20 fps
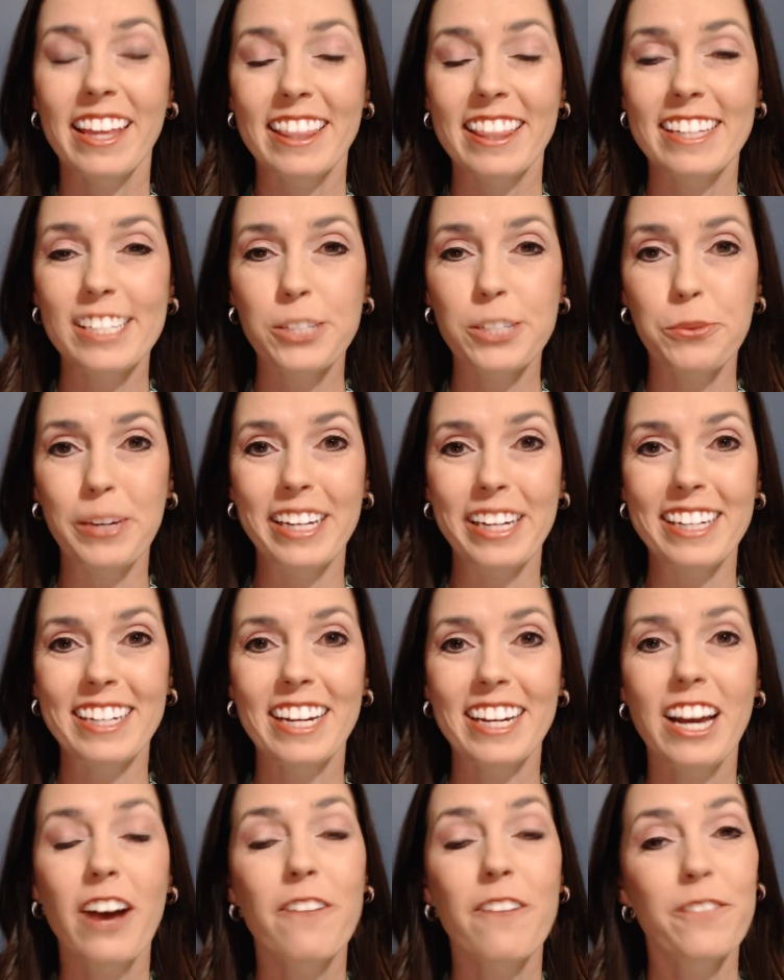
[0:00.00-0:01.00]
This week,
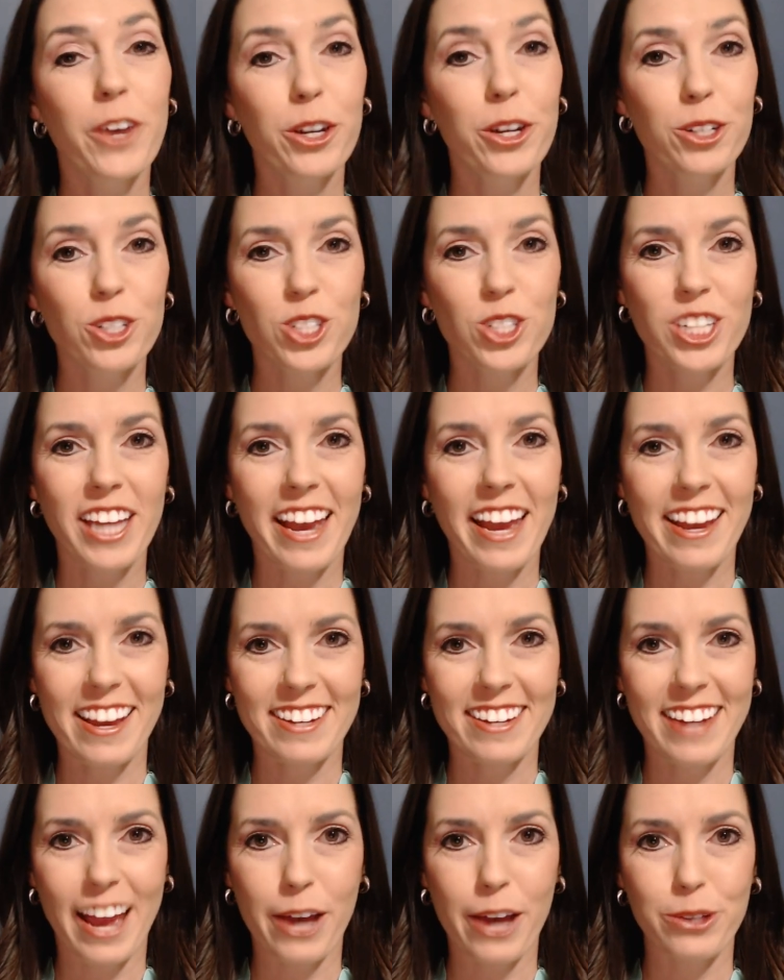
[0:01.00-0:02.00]
Voter G A
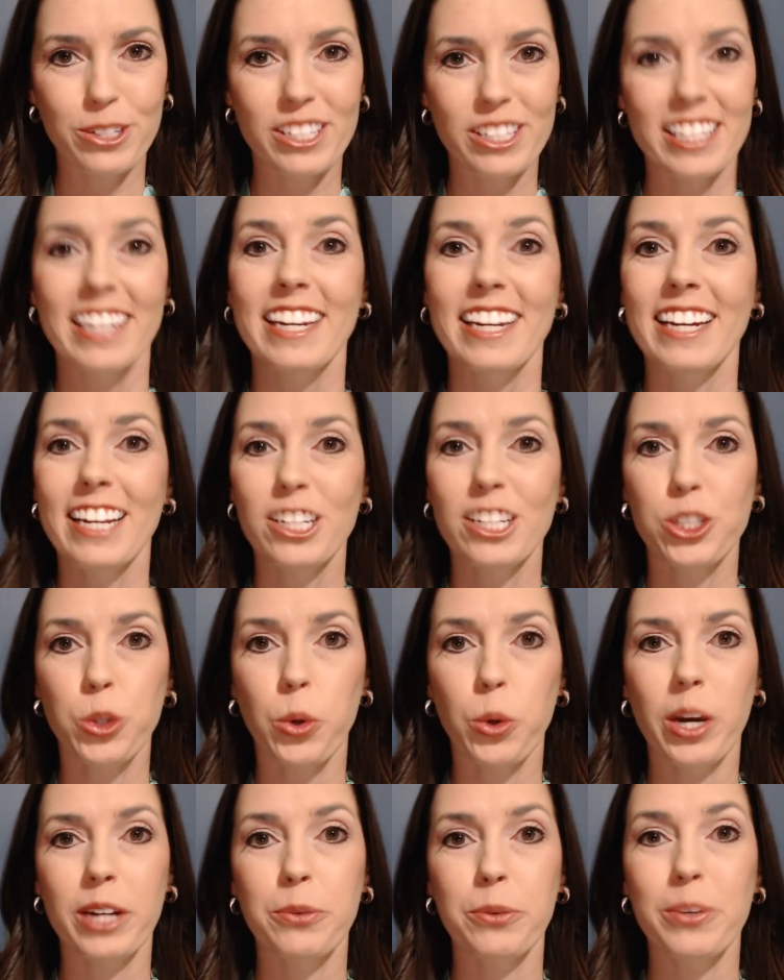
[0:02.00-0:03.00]
announced that it had
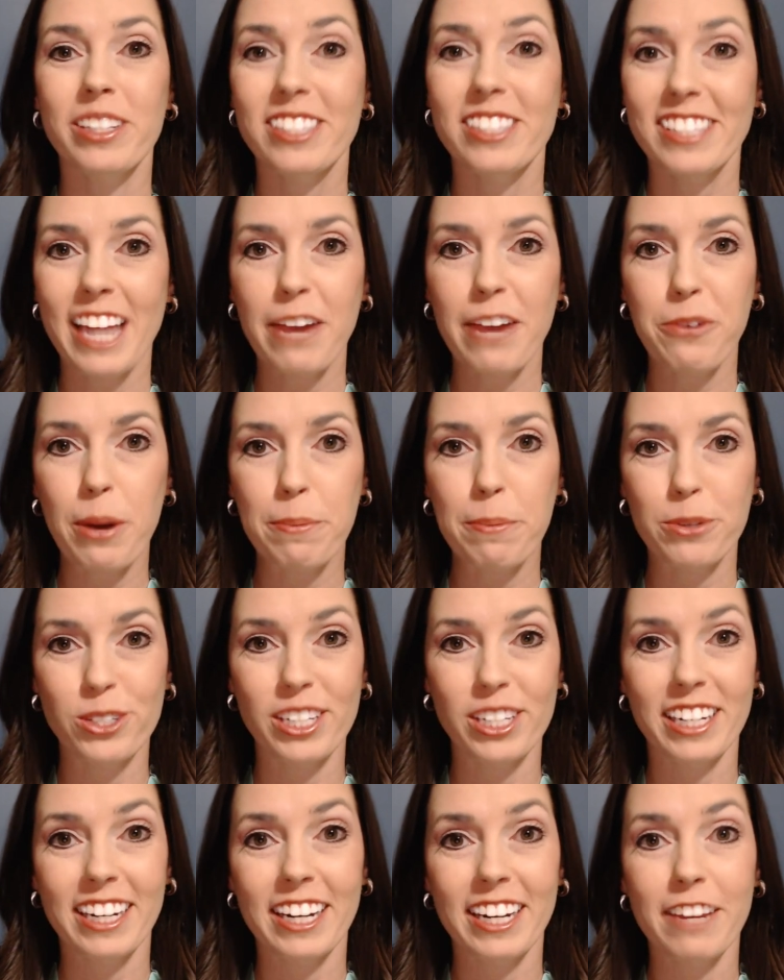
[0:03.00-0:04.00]
joined with State
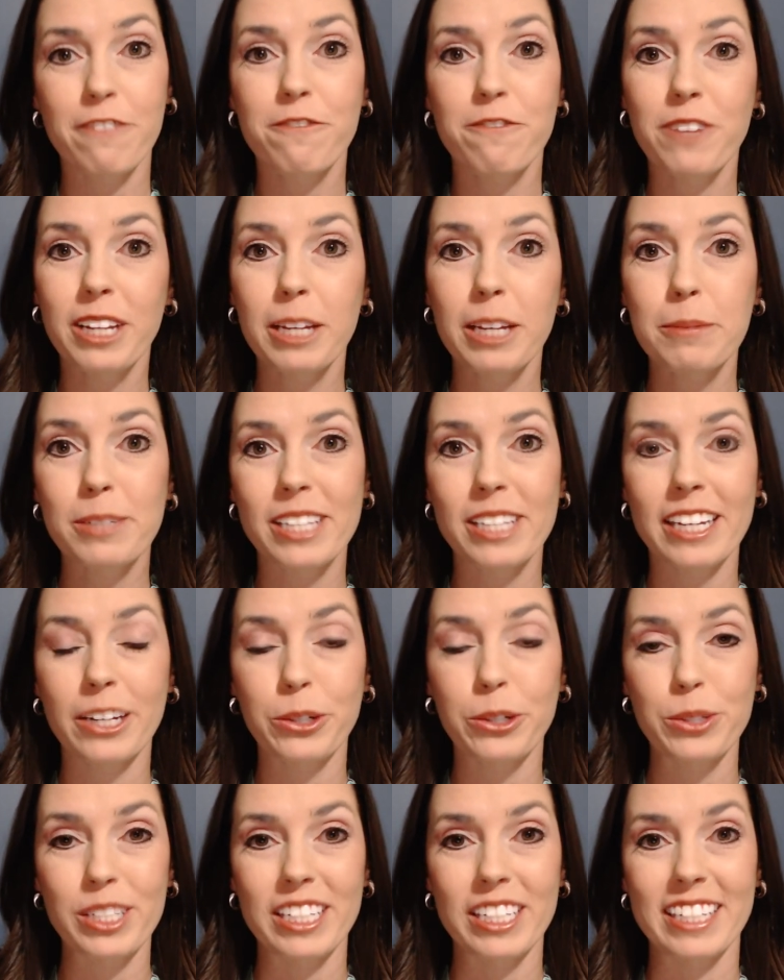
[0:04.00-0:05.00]
Representative Philip
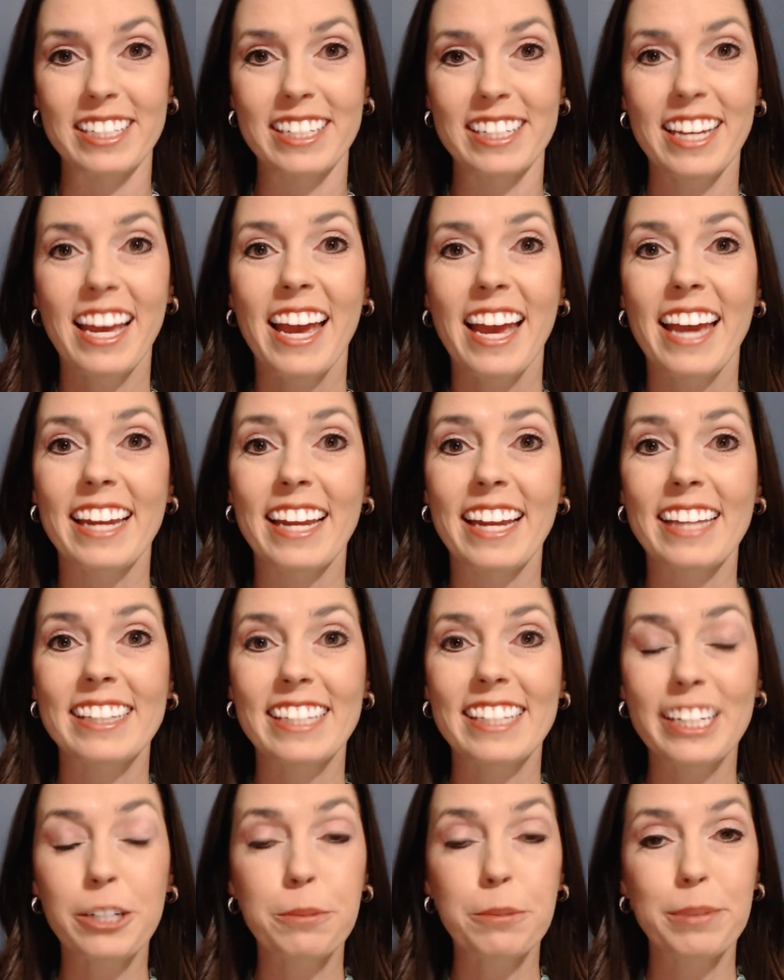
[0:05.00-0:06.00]
Singleton in a
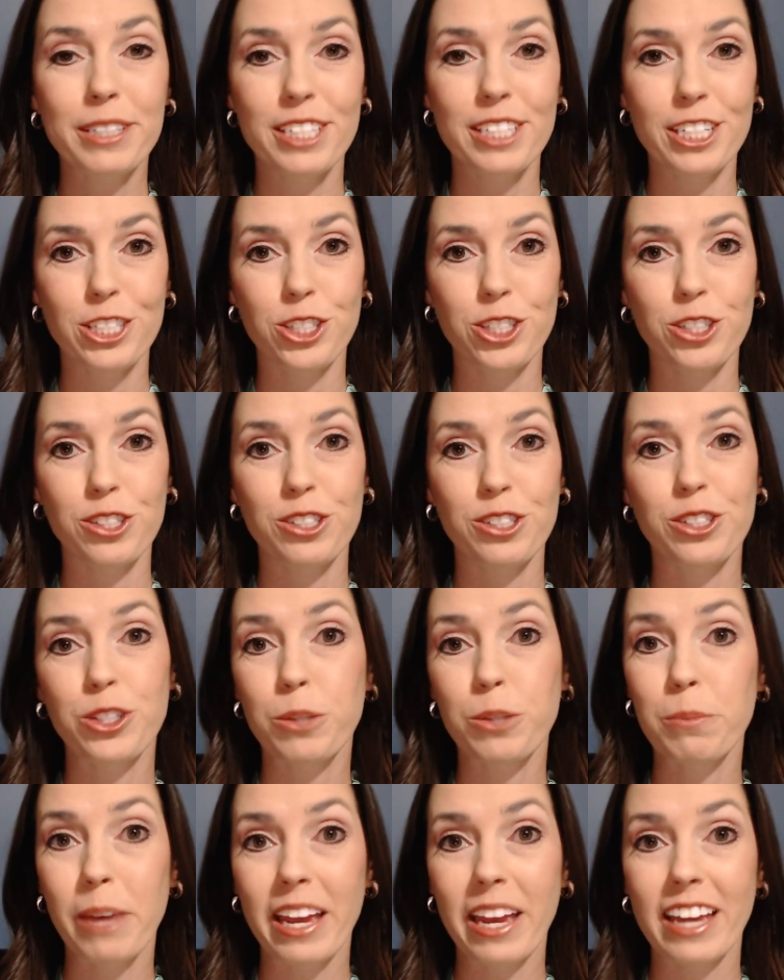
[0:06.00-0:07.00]
legal petition to
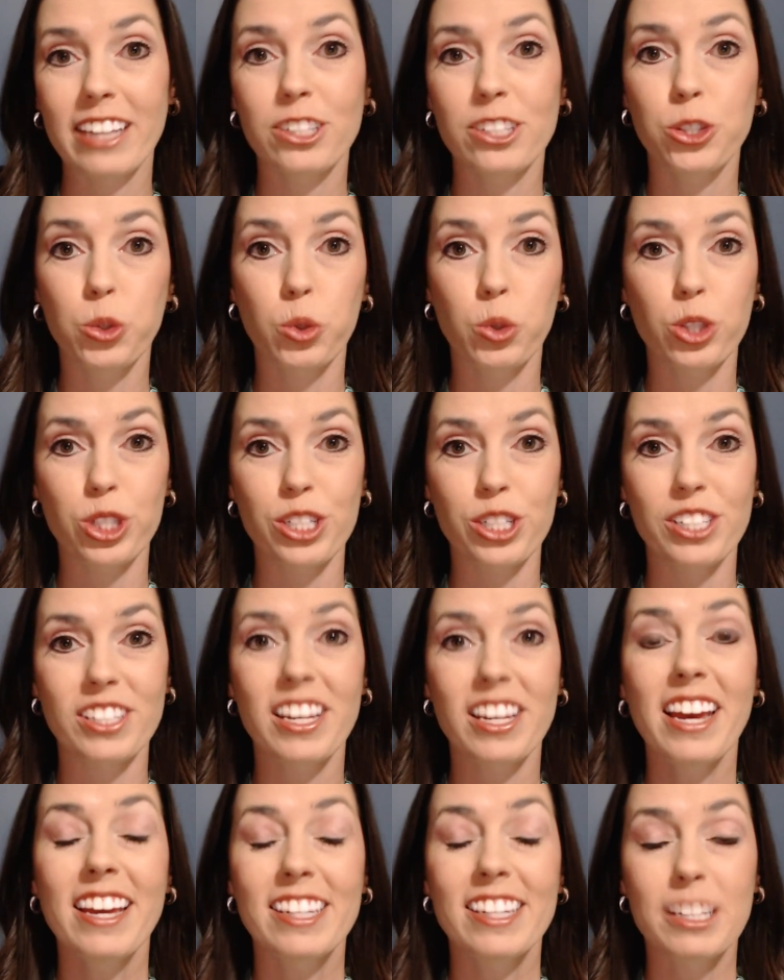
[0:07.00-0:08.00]
ban Georgia's
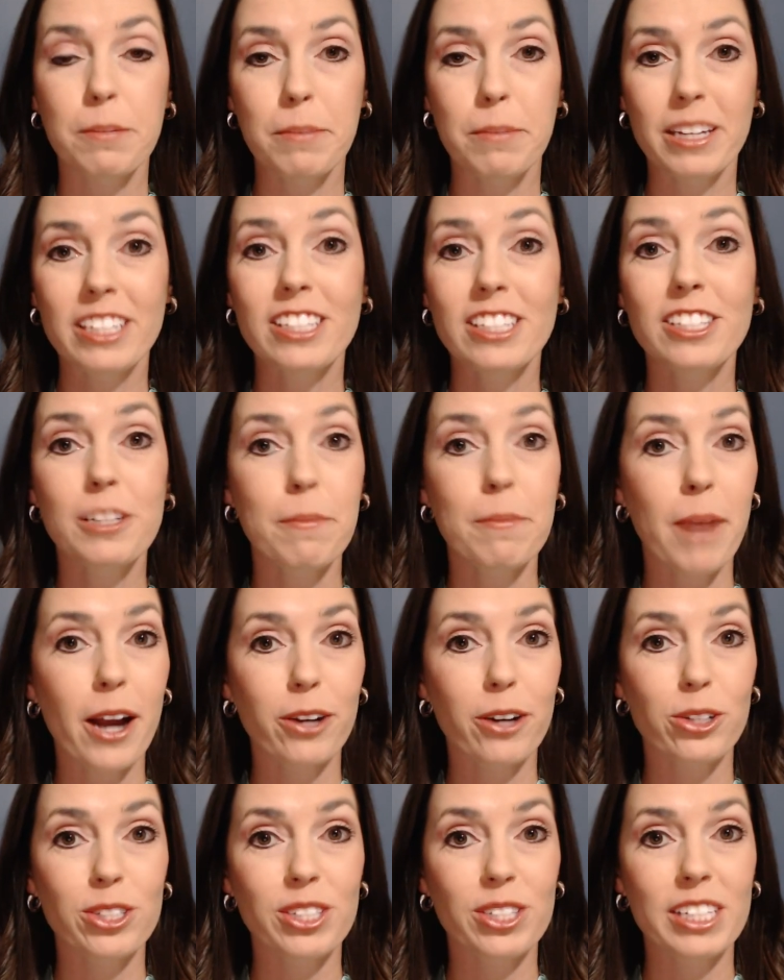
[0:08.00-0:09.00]
Dominion
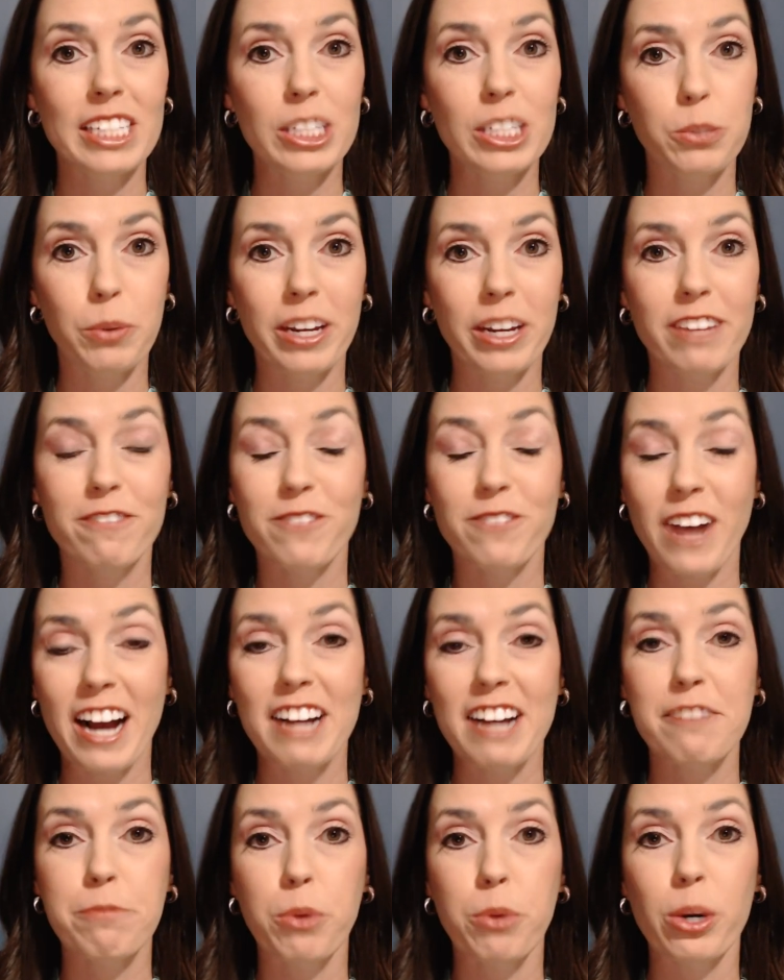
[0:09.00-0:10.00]
Democracy Suite
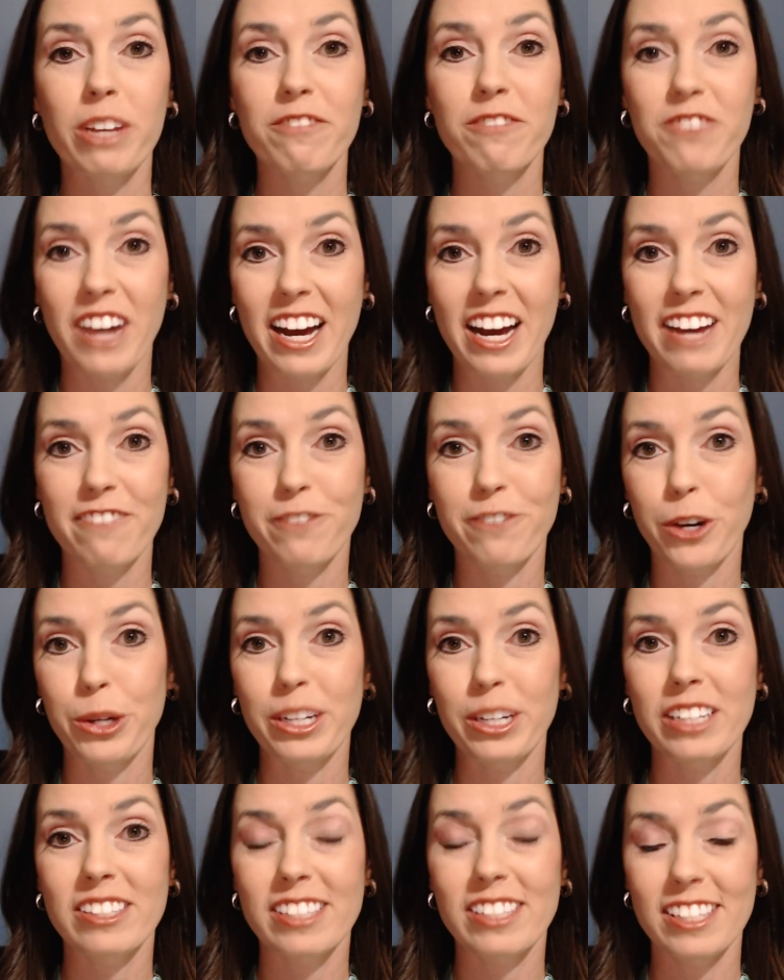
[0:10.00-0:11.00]
five point five
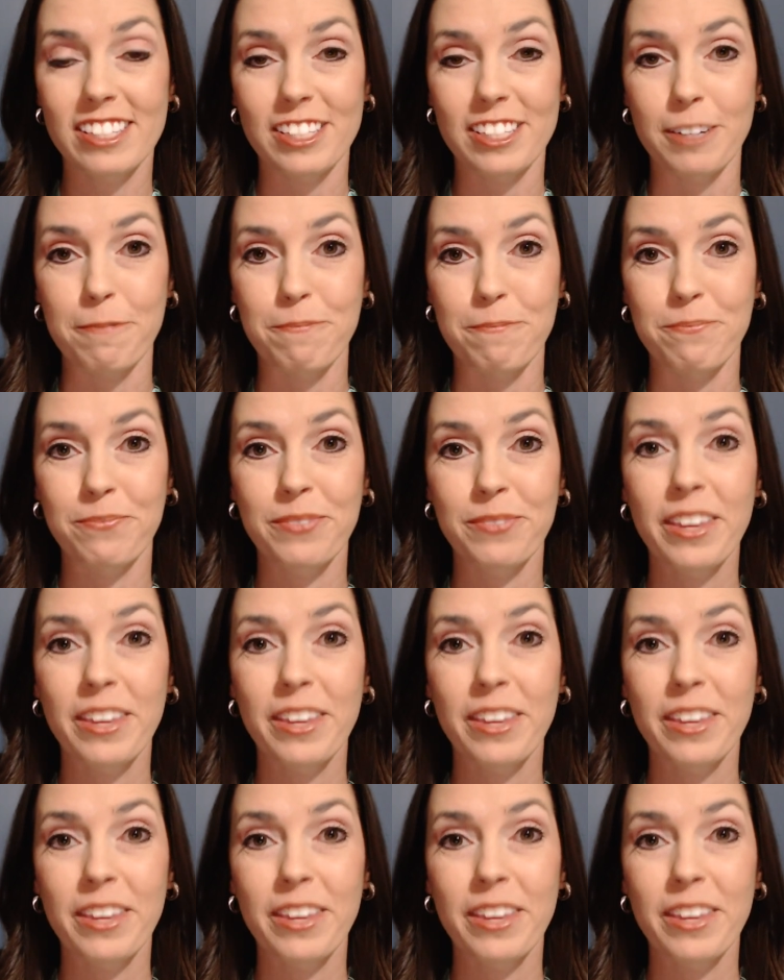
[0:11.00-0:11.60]
voting system.